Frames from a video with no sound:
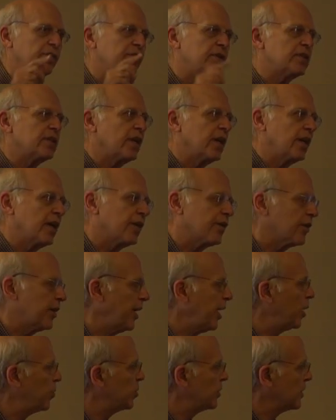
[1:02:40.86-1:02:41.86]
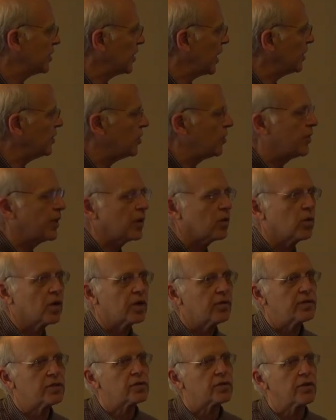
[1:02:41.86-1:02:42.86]
and visiting other campuses, I do think
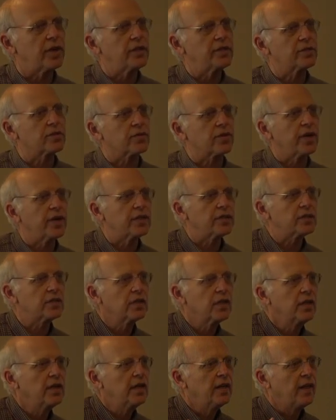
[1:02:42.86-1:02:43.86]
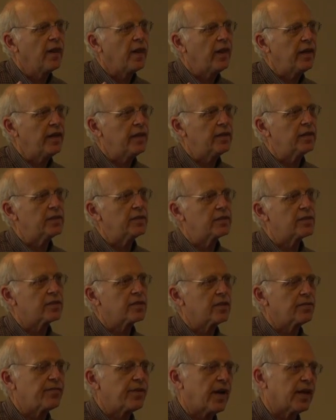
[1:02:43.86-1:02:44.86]
one of its great strengths is
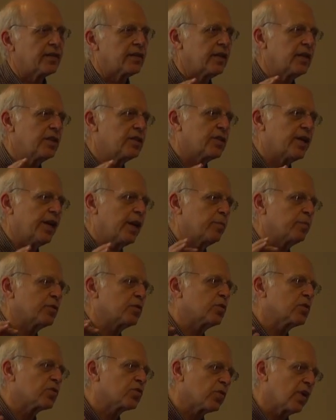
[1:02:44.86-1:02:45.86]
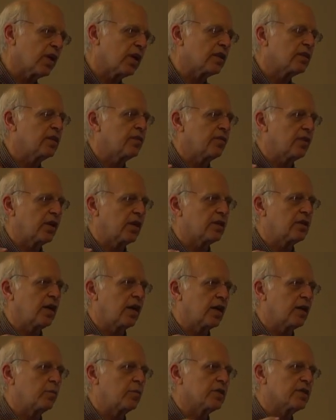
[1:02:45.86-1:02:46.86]
the fact that each campus was relatively
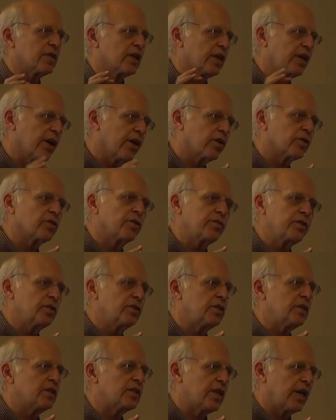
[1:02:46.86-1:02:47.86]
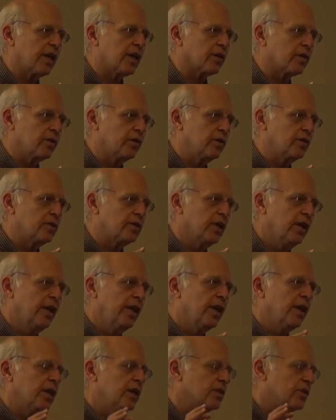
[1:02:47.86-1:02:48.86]
autonomous. The character of U C Santa Cruz
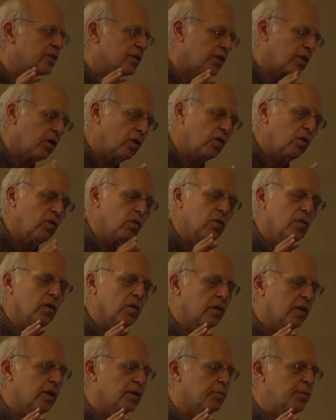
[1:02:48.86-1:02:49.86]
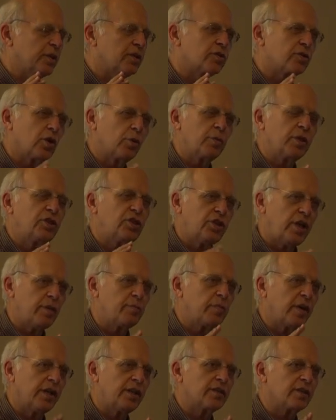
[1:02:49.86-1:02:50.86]
is so, has been so much
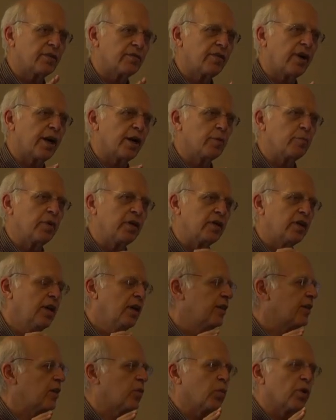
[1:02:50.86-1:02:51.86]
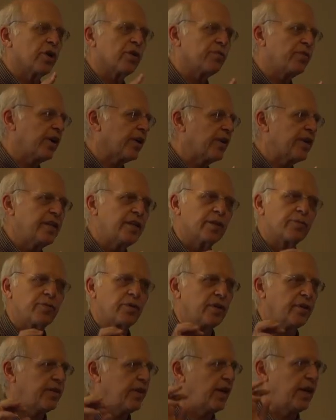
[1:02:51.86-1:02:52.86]
shaped by its environment that we are very
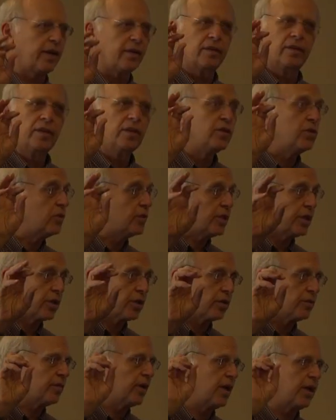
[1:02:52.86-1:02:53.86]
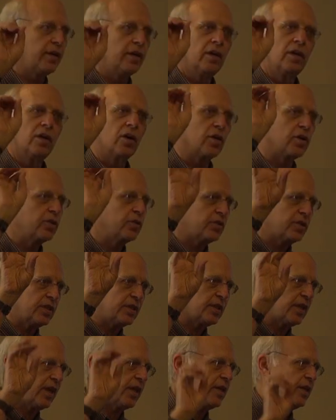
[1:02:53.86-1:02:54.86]
different than U C Irvine or U C
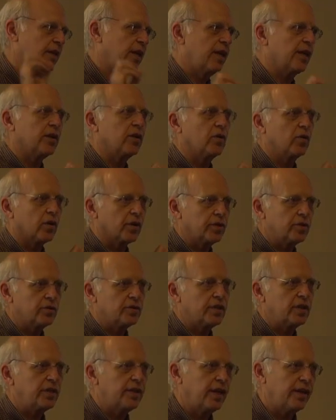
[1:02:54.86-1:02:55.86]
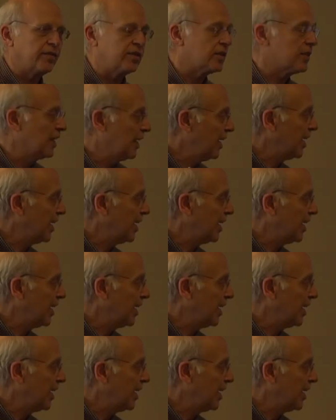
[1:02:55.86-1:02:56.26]
San Diego or U C Davis,